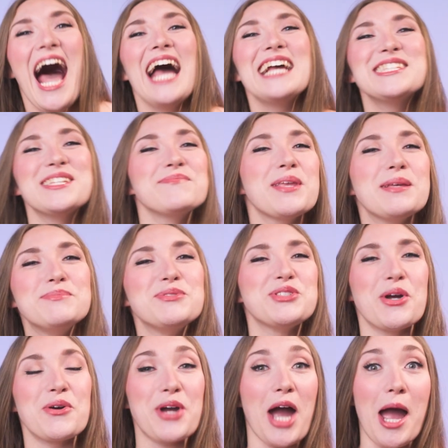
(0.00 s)
I sometimes
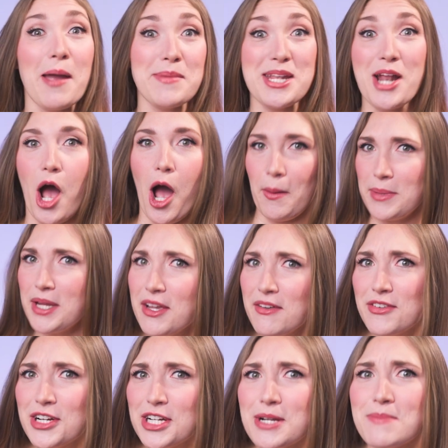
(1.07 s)
joke I'm an
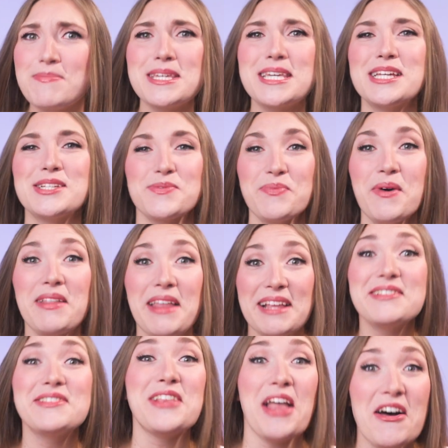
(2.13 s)
omnivore because, well, I
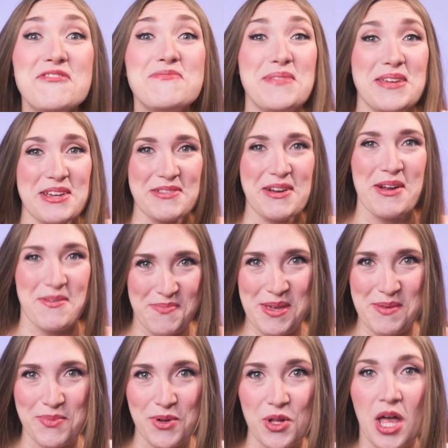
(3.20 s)
love being around
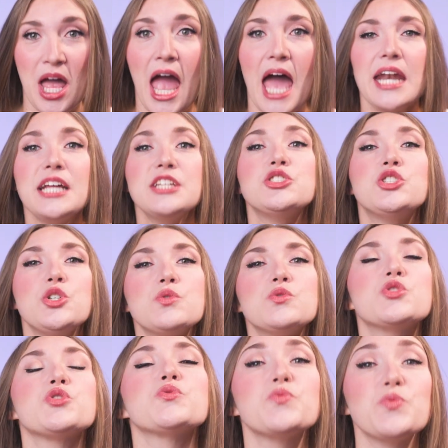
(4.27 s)
people, and I do
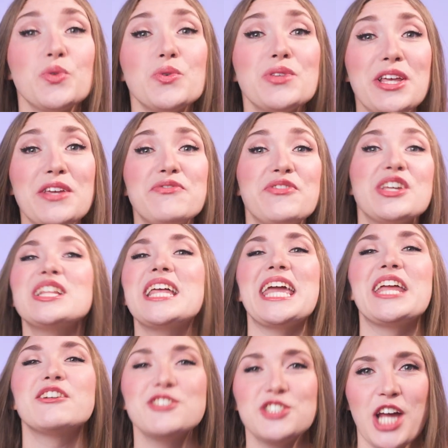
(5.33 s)
truly feel
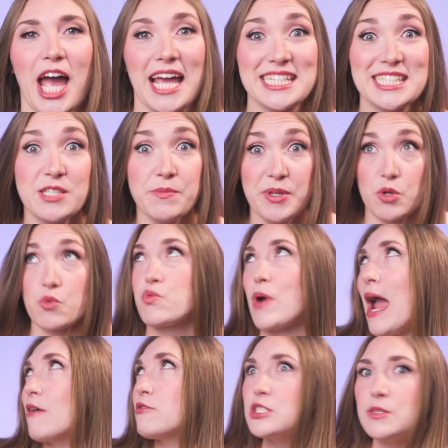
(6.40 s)
energized to be
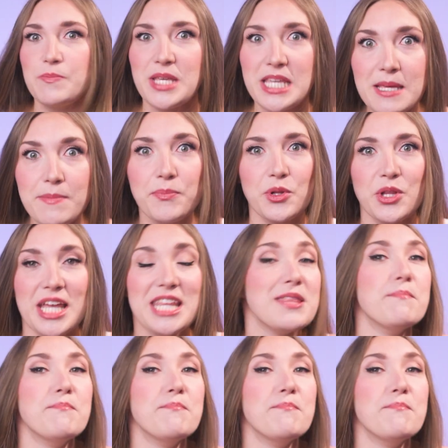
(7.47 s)
around people in the